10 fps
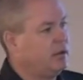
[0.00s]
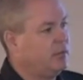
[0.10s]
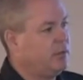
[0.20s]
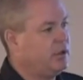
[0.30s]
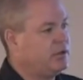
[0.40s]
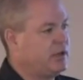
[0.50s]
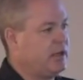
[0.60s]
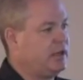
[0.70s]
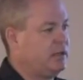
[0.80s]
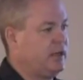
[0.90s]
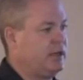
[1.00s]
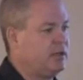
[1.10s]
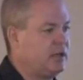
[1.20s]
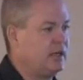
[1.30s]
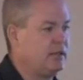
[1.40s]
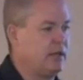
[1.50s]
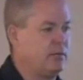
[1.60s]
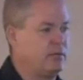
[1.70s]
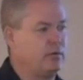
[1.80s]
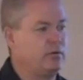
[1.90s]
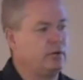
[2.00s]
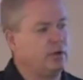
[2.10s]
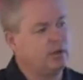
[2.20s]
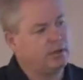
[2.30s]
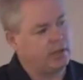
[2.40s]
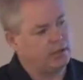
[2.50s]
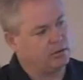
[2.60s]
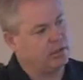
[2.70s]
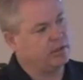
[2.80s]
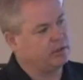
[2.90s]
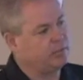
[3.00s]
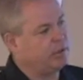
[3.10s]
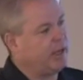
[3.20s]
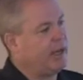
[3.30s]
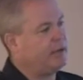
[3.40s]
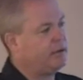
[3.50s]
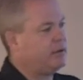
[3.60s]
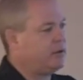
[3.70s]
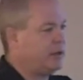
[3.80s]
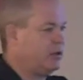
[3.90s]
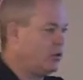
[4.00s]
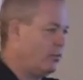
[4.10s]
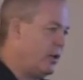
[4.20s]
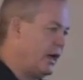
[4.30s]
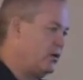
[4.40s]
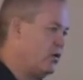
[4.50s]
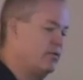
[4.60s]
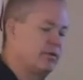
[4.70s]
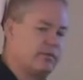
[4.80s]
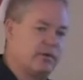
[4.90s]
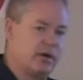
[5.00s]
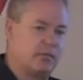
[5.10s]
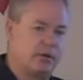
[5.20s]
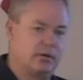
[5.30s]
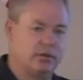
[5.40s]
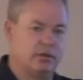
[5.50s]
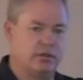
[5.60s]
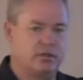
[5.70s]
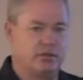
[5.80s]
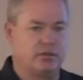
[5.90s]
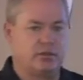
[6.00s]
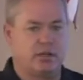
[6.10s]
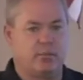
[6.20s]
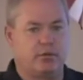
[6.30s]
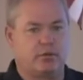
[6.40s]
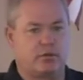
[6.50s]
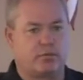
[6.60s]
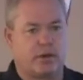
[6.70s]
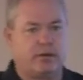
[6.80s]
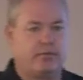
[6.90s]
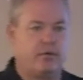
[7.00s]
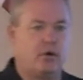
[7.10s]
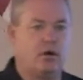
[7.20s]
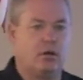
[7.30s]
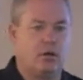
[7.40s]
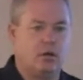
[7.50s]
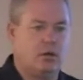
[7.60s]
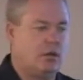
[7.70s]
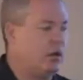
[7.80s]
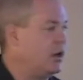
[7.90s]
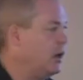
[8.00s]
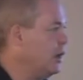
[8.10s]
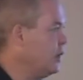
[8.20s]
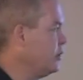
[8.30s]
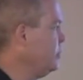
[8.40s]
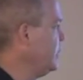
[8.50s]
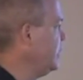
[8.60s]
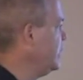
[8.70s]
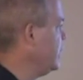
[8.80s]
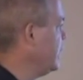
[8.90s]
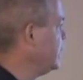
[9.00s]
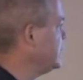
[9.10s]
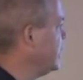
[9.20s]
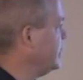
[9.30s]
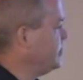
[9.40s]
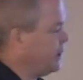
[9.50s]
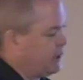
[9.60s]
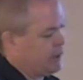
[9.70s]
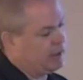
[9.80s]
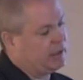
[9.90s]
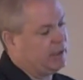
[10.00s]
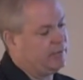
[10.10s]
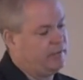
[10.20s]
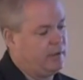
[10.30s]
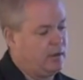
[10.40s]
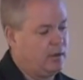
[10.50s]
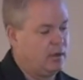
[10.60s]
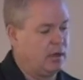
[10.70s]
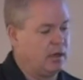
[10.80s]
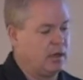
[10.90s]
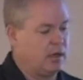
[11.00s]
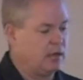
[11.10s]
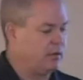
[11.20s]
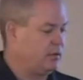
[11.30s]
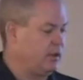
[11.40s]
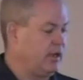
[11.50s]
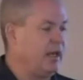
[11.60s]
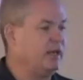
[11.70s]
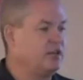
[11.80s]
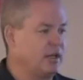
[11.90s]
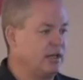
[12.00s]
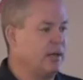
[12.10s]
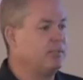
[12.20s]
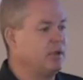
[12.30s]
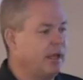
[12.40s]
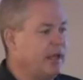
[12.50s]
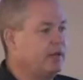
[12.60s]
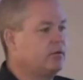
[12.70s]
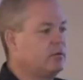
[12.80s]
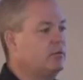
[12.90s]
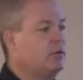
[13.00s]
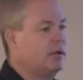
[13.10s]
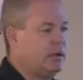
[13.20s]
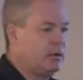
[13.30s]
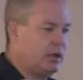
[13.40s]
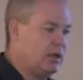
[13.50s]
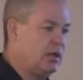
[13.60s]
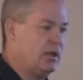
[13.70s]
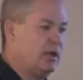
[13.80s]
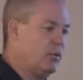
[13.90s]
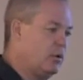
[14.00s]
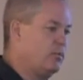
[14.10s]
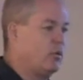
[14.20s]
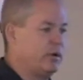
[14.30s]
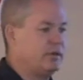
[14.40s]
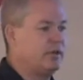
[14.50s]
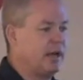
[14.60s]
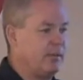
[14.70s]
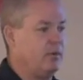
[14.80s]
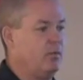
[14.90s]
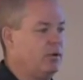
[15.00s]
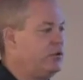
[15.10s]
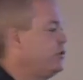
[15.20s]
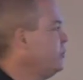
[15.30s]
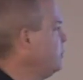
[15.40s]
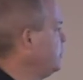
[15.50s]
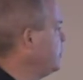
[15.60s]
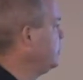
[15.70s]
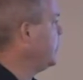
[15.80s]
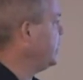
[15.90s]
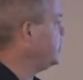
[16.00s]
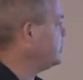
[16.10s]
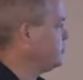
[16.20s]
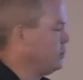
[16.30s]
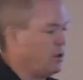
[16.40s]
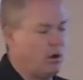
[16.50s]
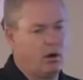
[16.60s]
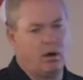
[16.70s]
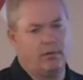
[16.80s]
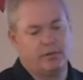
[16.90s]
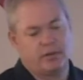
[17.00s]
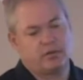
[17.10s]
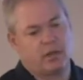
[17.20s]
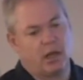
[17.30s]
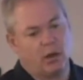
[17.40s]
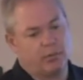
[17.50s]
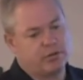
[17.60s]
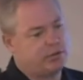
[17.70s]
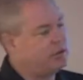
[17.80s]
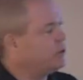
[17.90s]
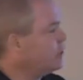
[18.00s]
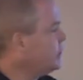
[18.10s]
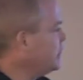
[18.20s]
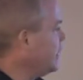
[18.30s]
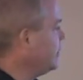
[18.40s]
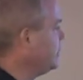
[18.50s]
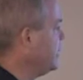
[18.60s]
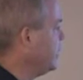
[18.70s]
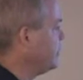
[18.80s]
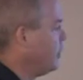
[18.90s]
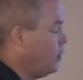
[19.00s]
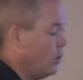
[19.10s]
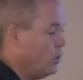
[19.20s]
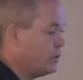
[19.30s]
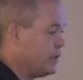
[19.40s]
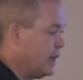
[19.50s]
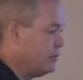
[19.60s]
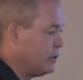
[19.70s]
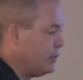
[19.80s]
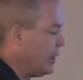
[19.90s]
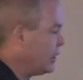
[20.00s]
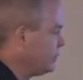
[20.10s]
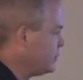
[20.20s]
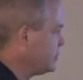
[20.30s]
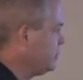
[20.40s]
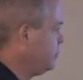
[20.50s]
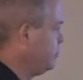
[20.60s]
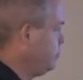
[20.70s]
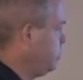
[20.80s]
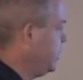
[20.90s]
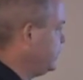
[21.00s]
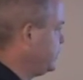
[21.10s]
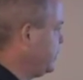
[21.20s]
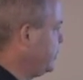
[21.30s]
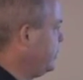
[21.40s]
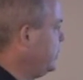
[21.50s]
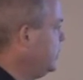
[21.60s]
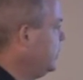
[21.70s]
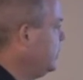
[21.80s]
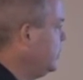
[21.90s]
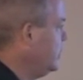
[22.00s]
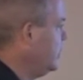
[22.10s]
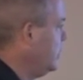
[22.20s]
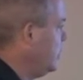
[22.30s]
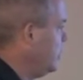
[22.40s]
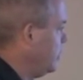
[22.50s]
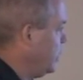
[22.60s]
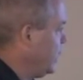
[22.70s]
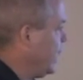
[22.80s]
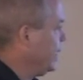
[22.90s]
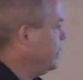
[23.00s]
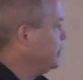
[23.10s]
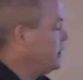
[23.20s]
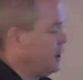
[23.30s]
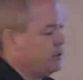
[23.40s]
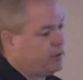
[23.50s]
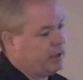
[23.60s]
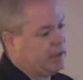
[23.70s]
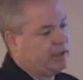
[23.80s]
because they can take that root, they can look at the plant, they can go back over environmental conditions, temperature, rainfall, humidity, that type, and give an age on that plant and at what point in time it went through the rib cage. All this to help us determine time of death or time when the body was placed there. And the other thing